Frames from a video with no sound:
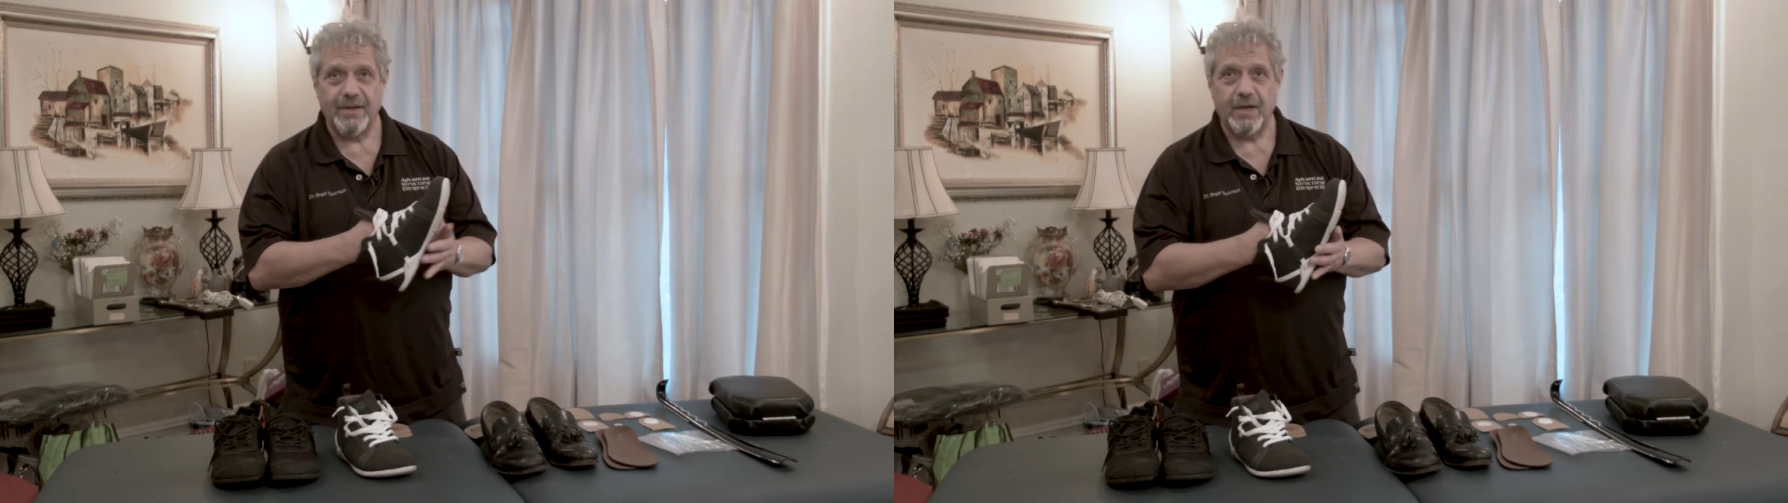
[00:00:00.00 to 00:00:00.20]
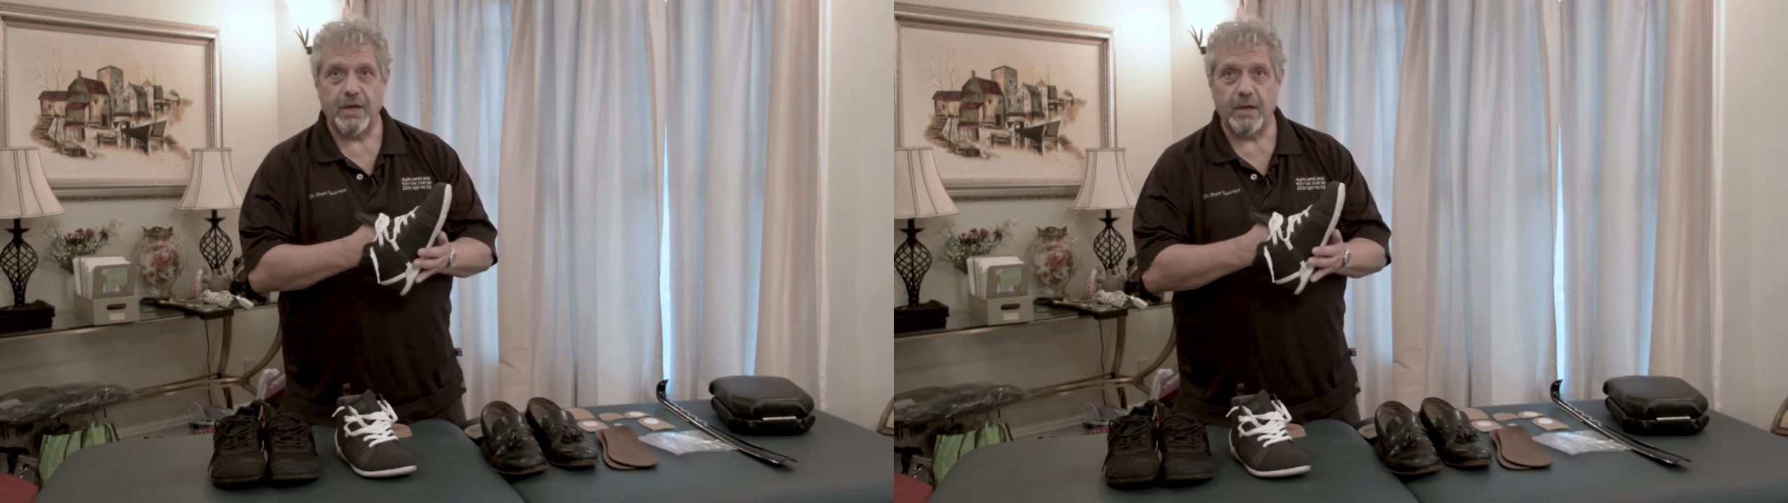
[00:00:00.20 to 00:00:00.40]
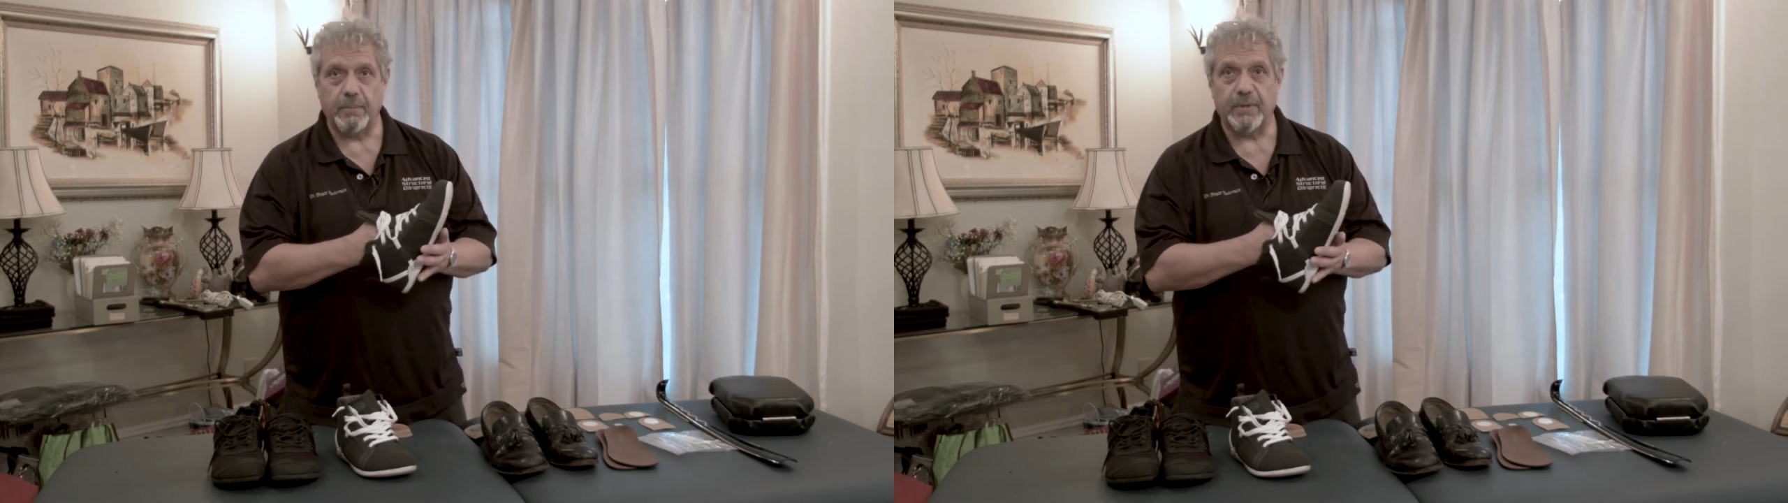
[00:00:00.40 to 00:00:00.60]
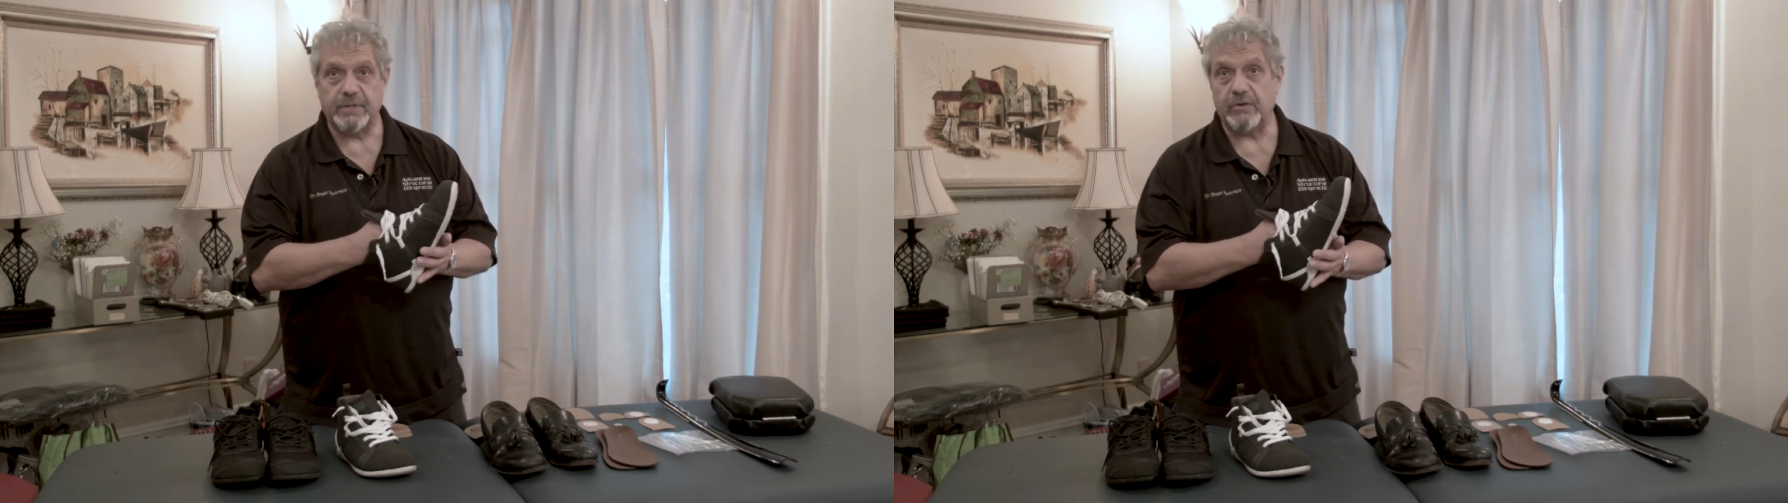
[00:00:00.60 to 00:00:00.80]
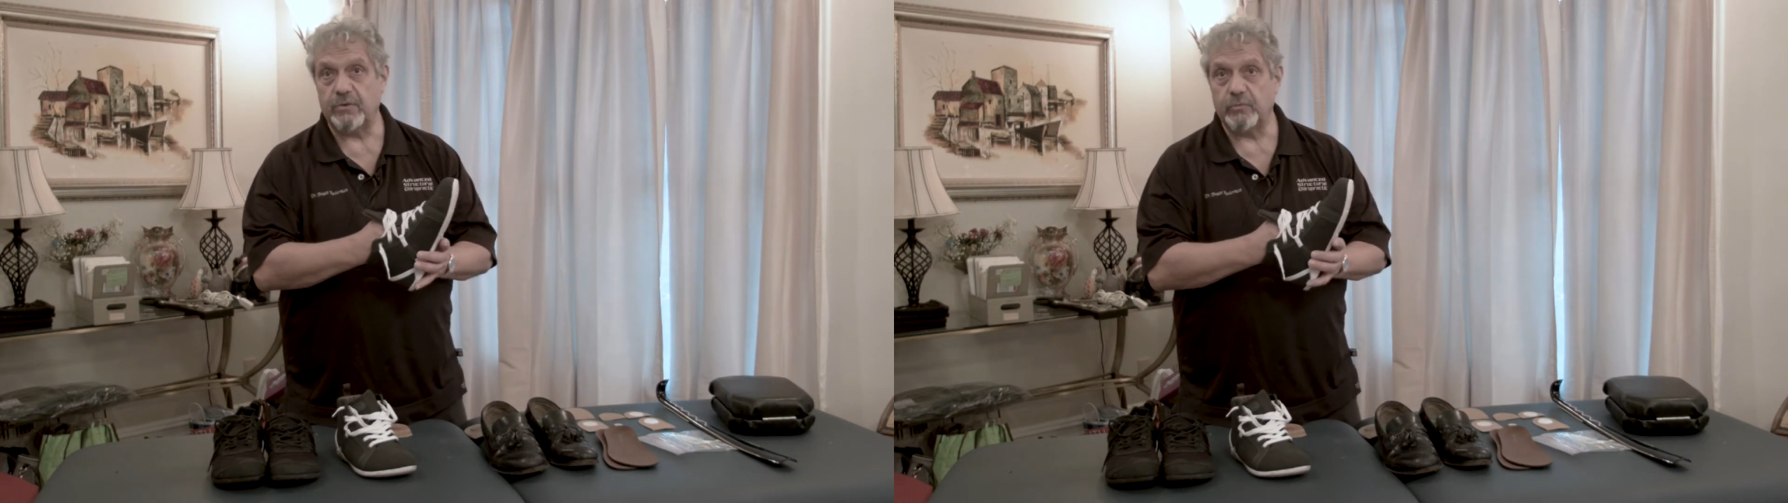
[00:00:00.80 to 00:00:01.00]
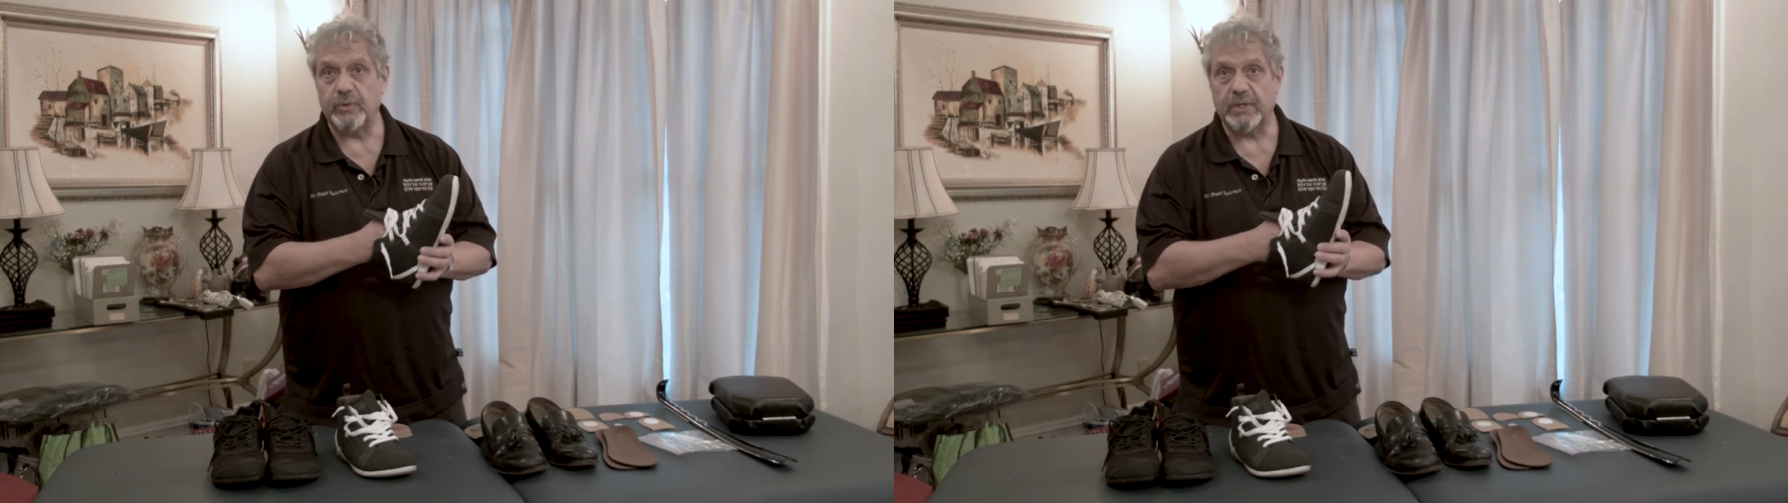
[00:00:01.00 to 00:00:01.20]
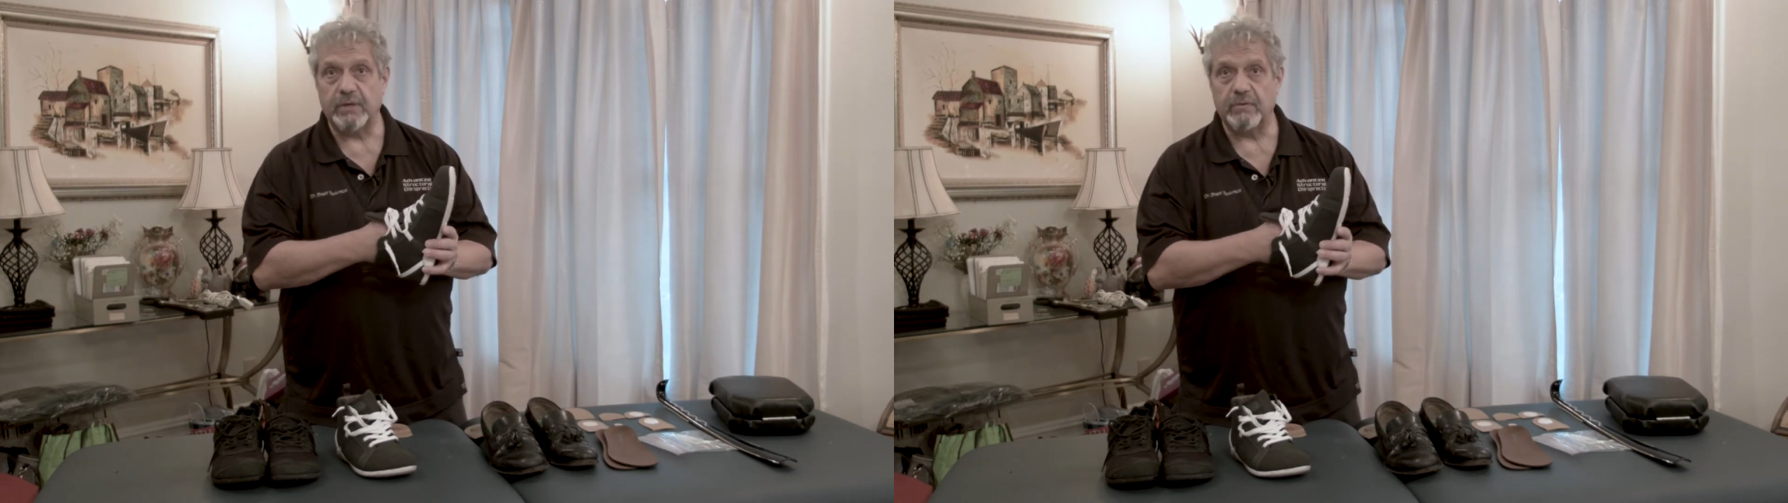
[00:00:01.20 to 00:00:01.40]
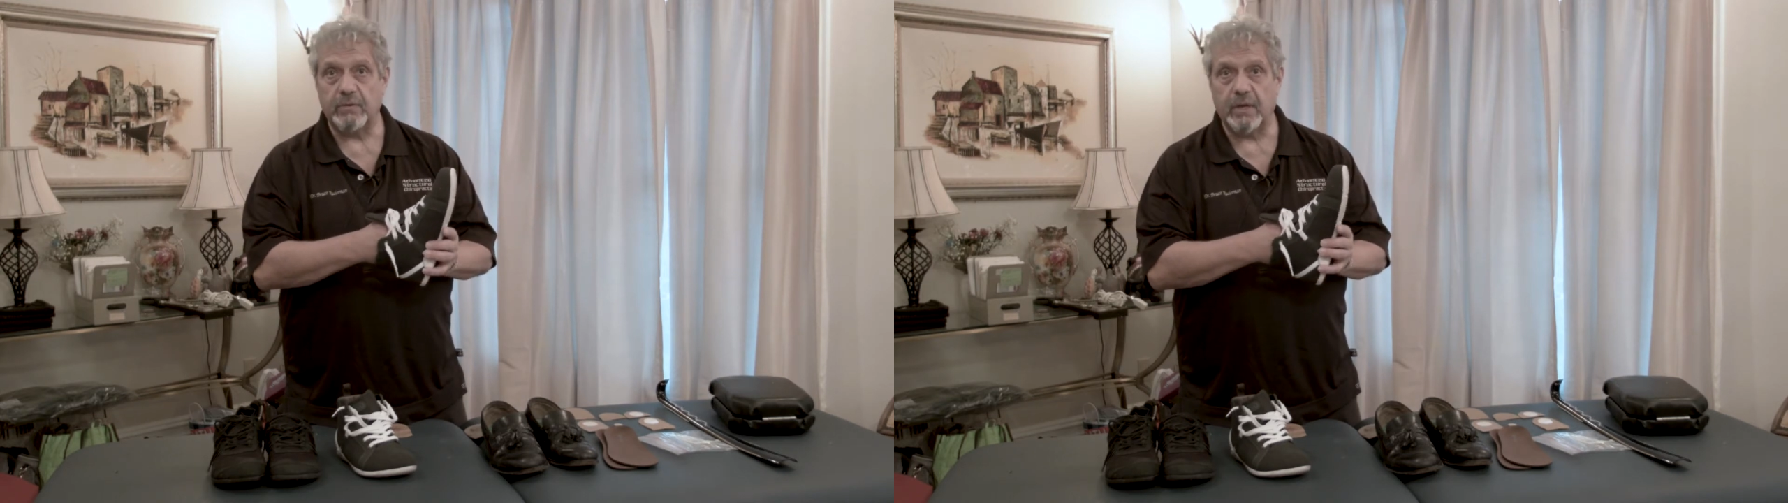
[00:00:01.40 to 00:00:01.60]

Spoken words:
but they're really